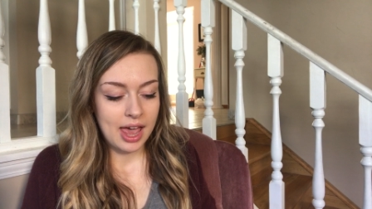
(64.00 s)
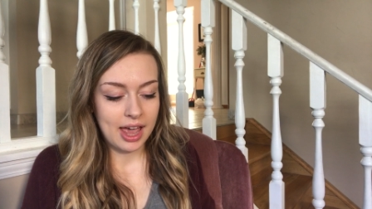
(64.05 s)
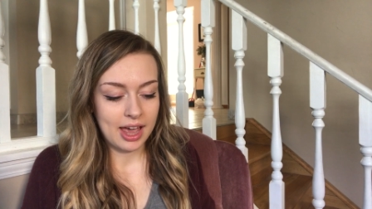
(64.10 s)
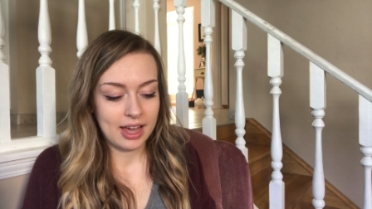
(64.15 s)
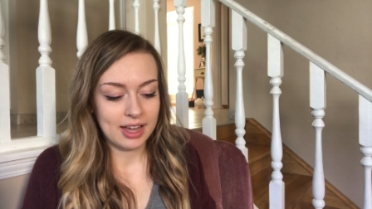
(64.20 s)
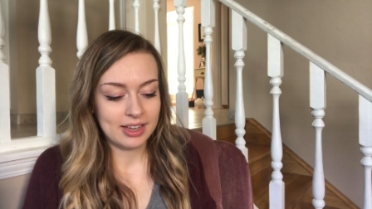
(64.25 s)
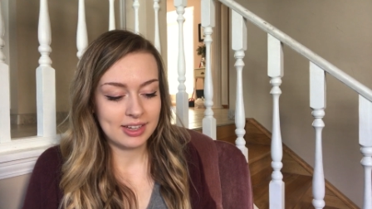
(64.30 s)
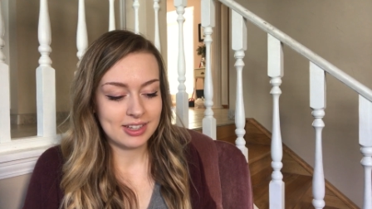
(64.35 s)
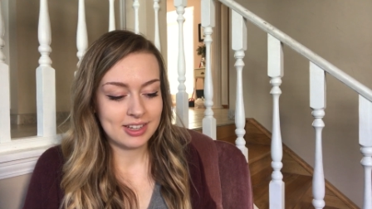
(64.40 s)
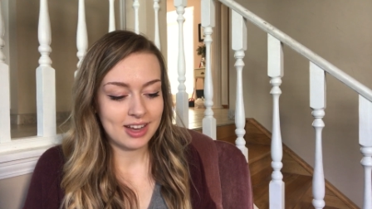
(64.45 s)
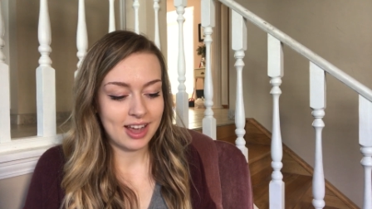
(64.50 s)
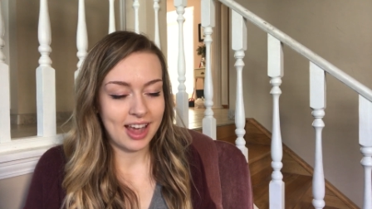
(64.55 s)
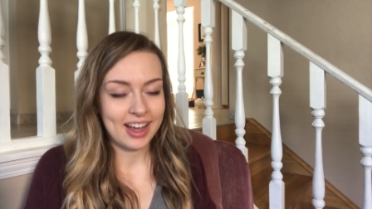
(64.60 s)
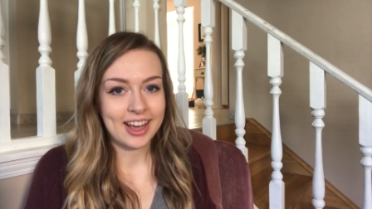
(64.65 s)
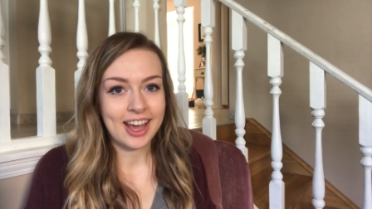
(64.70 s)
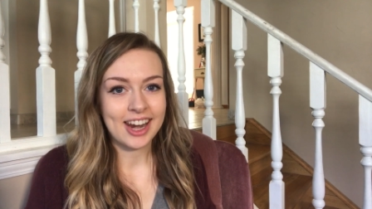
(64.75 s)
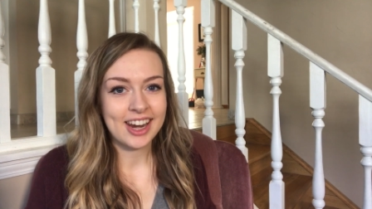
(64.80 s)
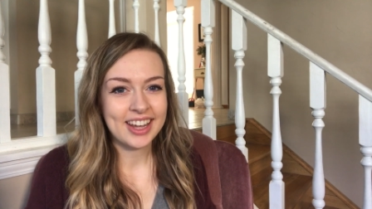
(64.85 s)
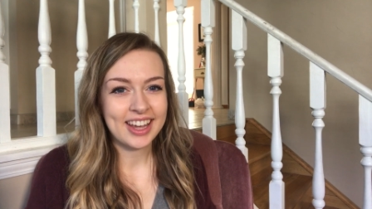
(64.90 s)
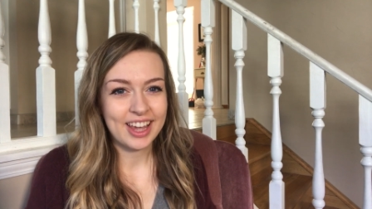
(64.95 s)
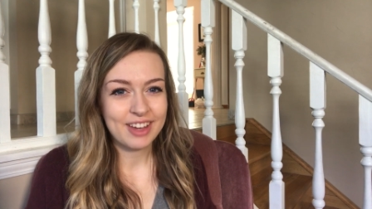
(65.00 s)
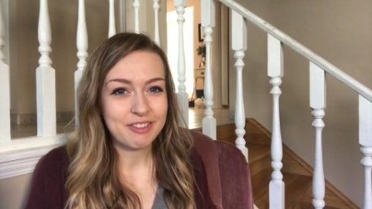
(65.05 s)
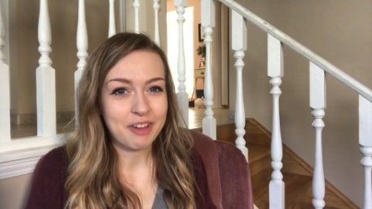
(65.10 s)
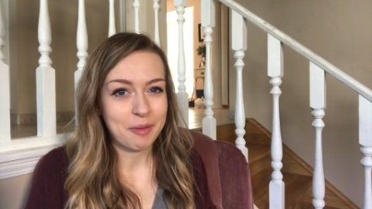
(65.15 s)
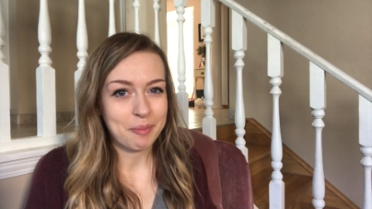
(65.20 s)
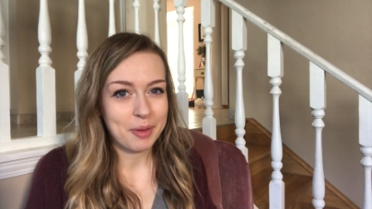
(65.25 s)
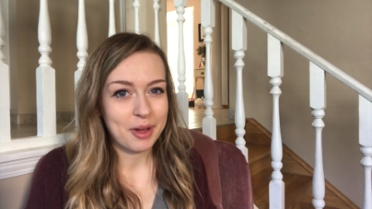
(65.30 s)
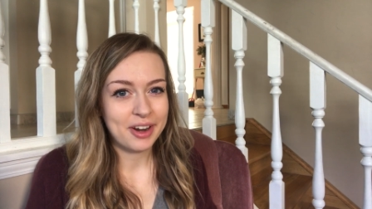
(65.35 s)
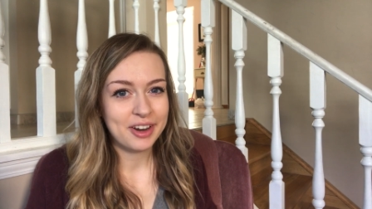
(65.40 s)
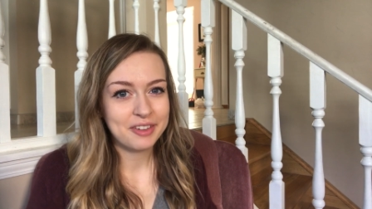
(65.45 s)
And I kind of gave
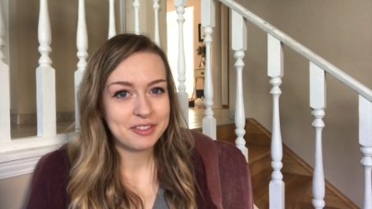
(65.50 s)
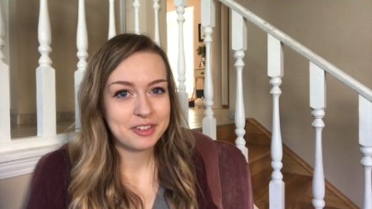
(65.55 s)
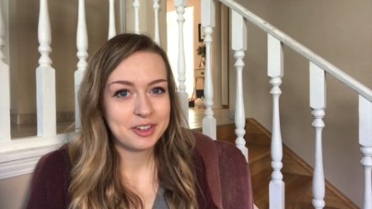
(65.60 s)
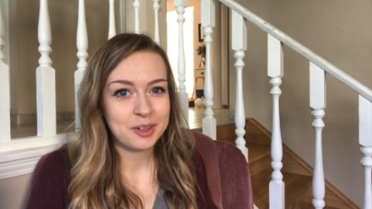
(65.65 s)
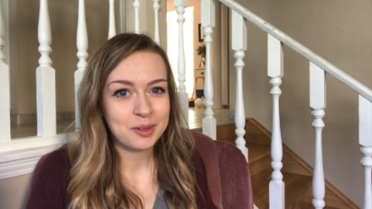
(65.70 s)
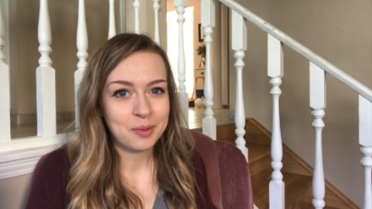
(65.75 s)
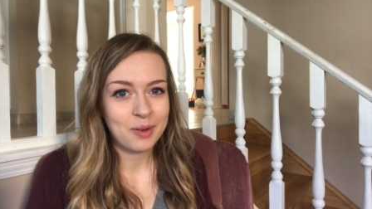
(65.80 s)
up on it for a